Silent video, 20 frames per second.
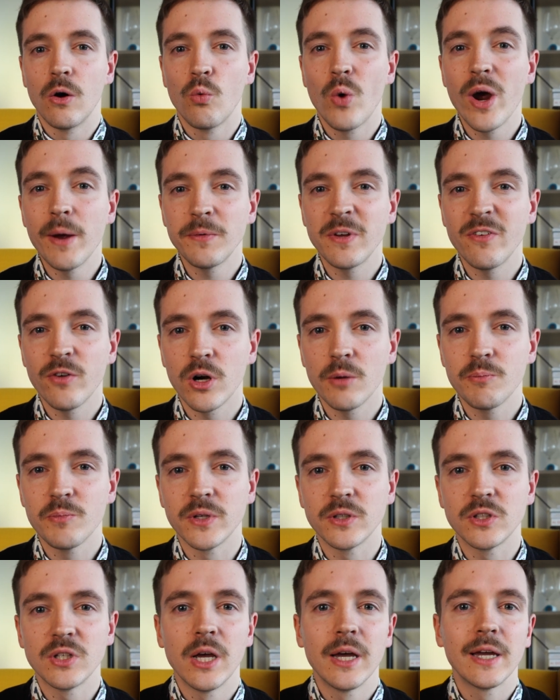Web
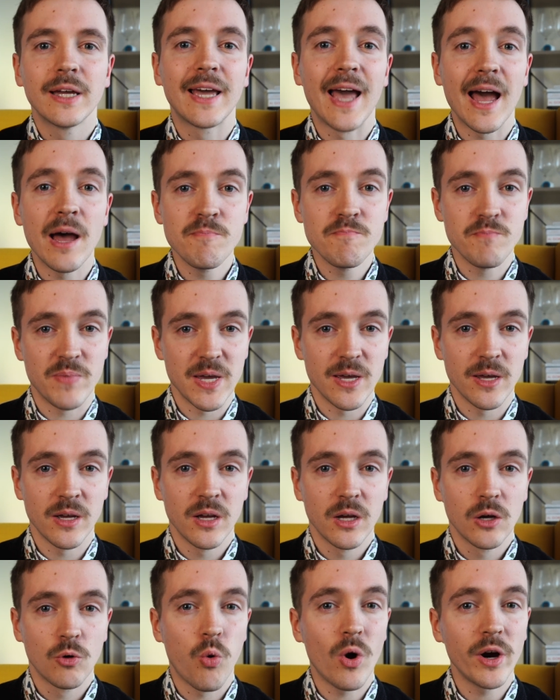development can be
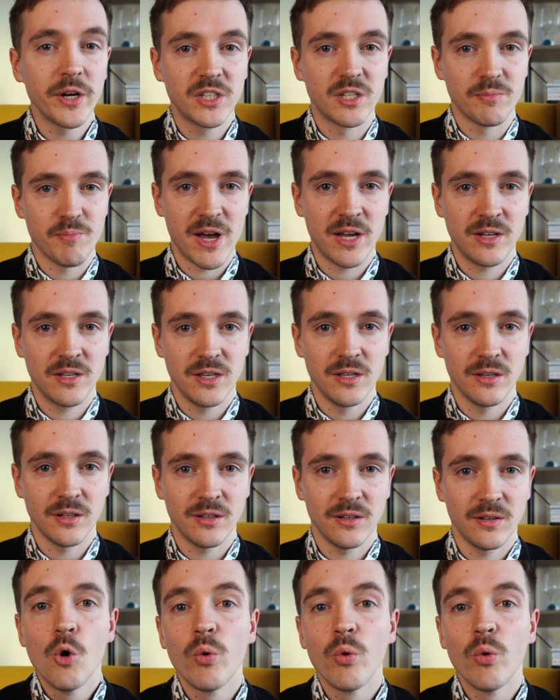quite demanding.